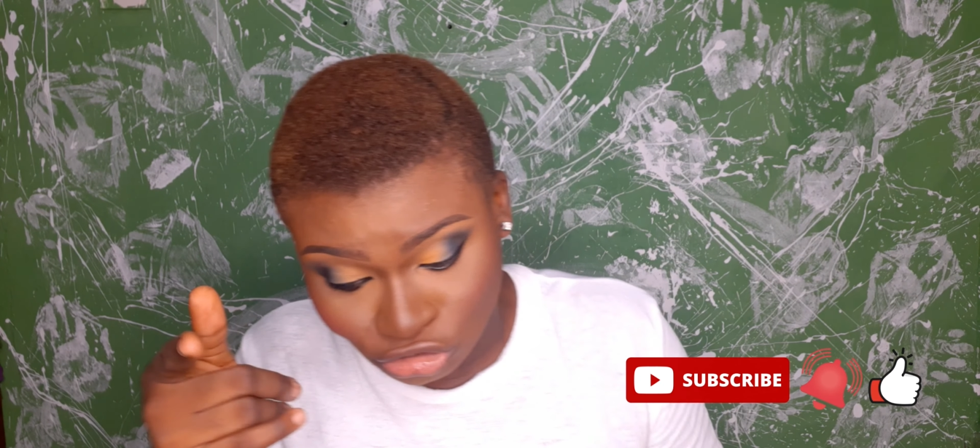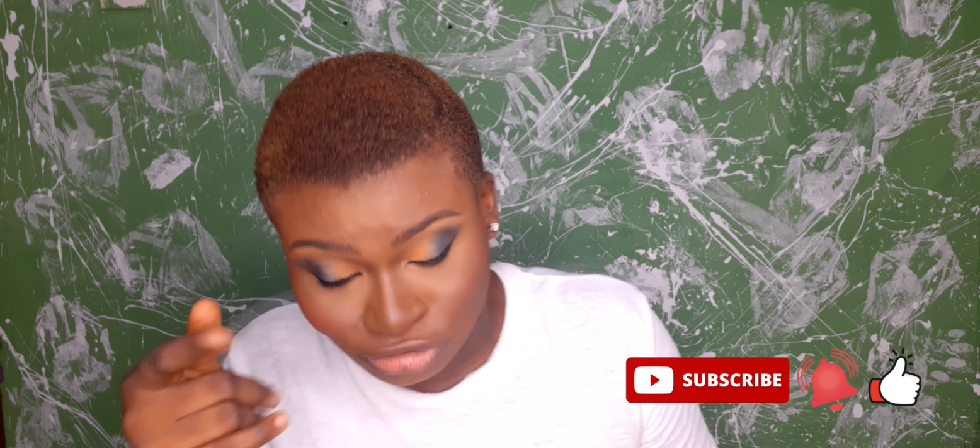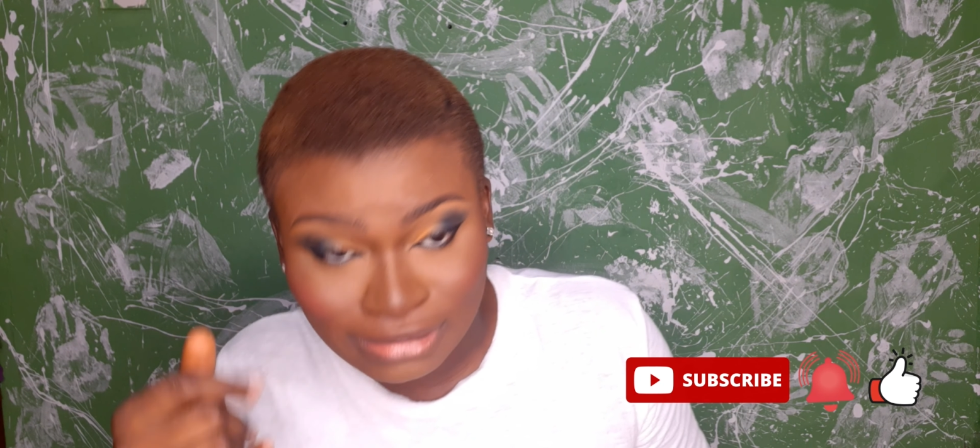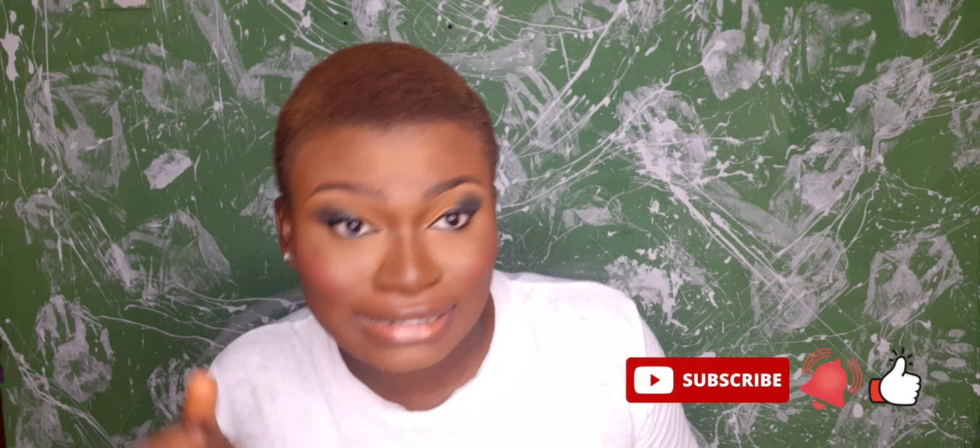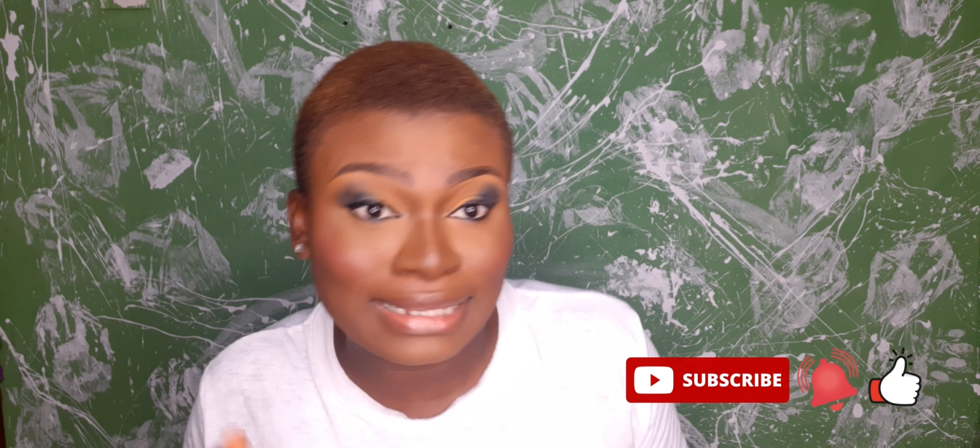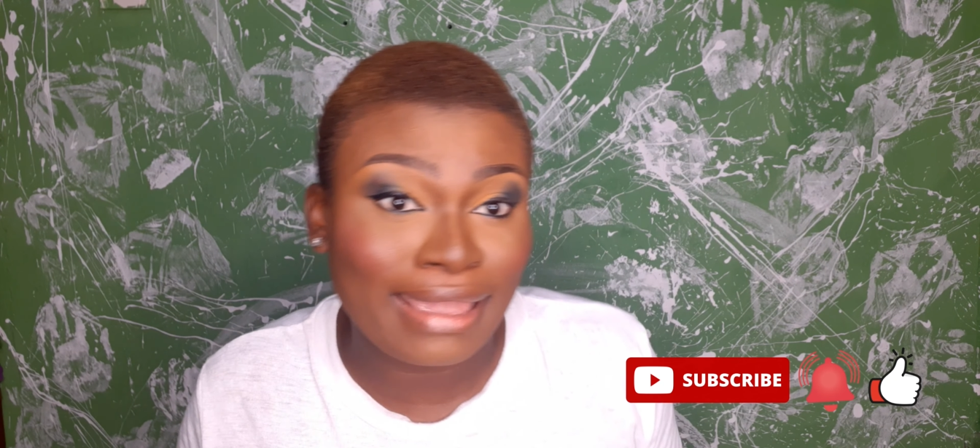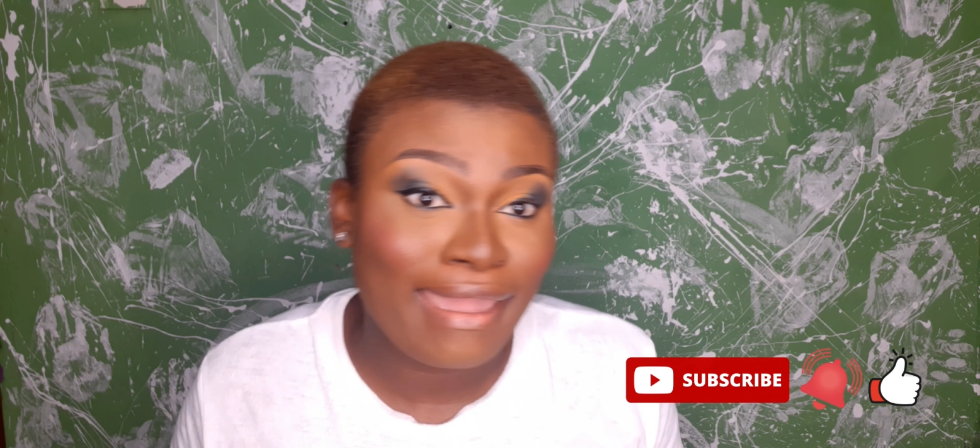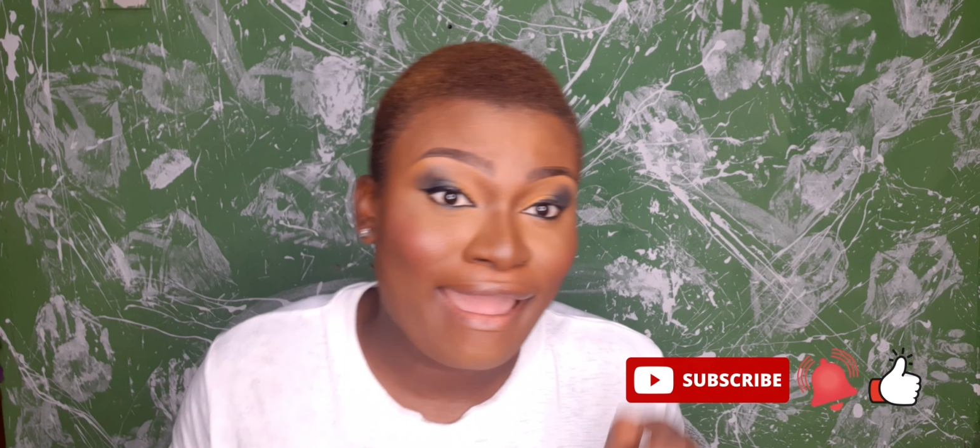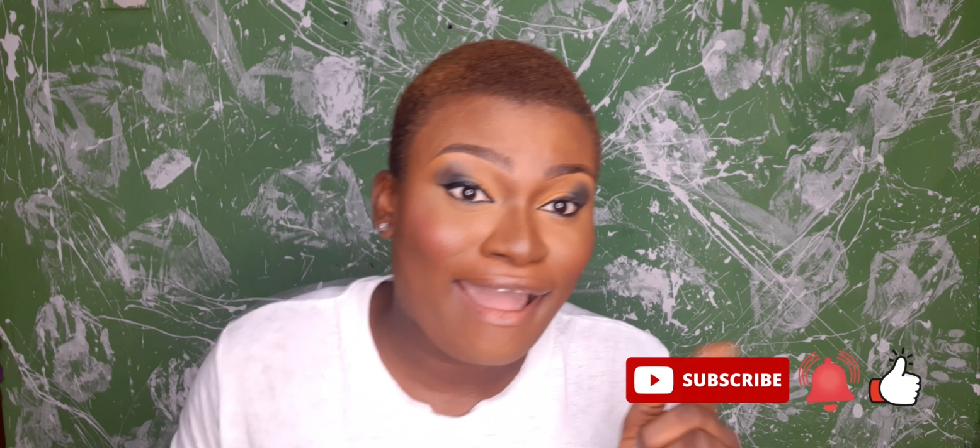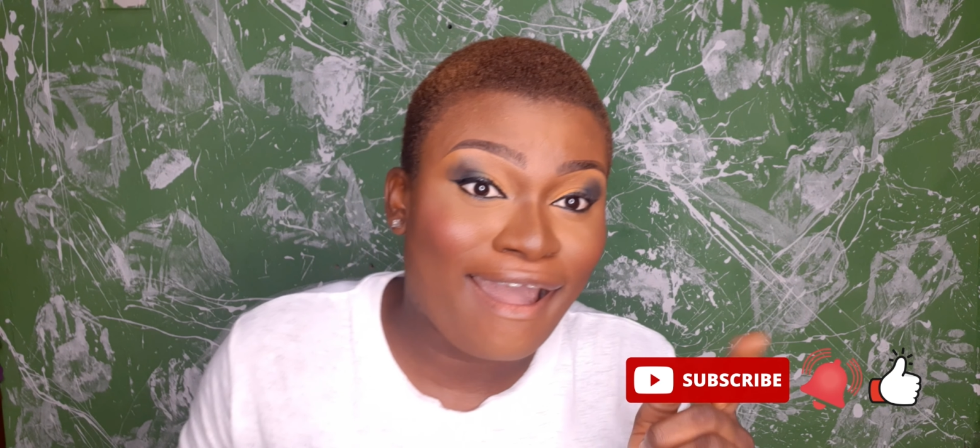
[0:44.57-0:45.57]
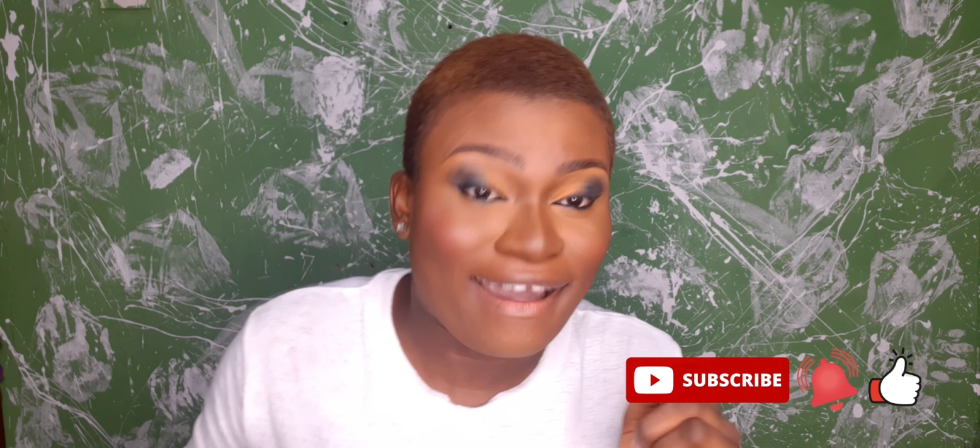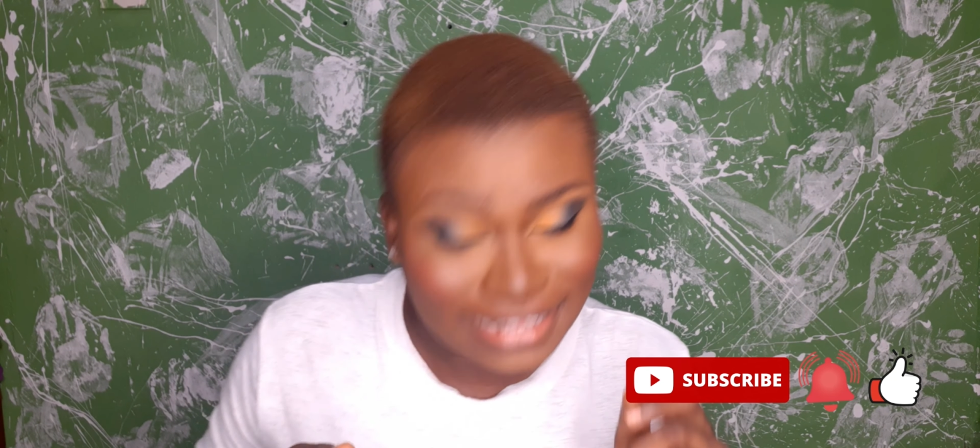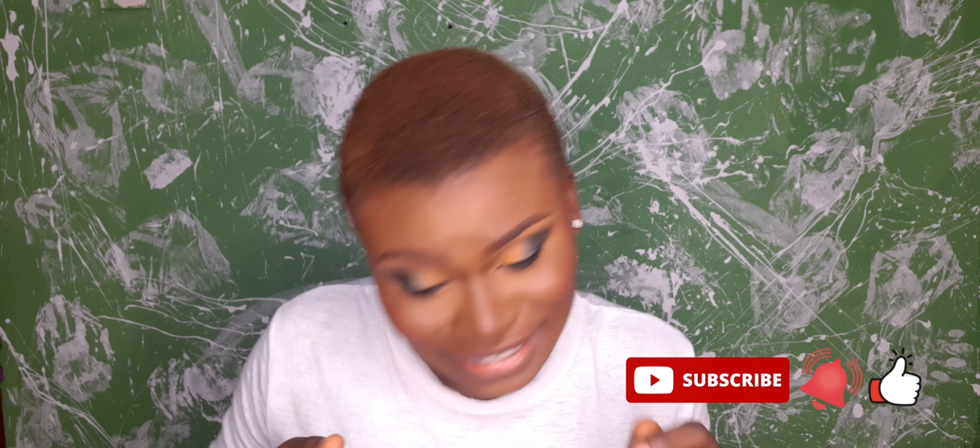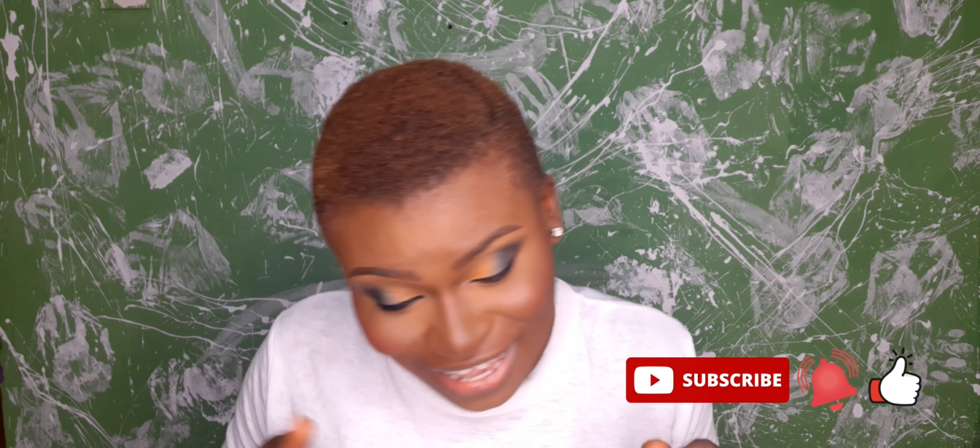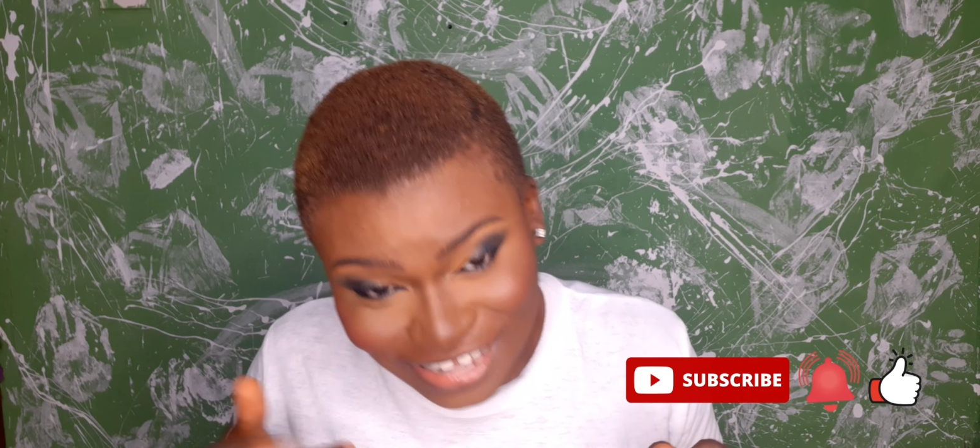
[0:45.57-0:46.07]
juicy,
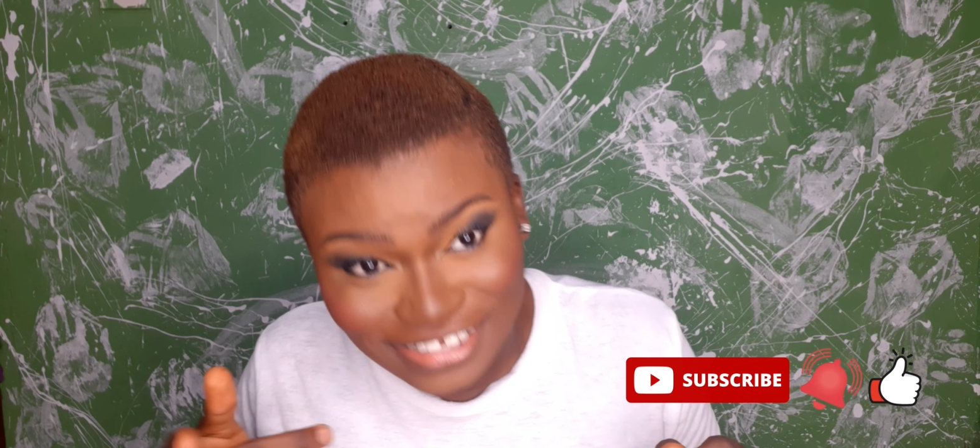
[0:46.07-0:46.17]
hot,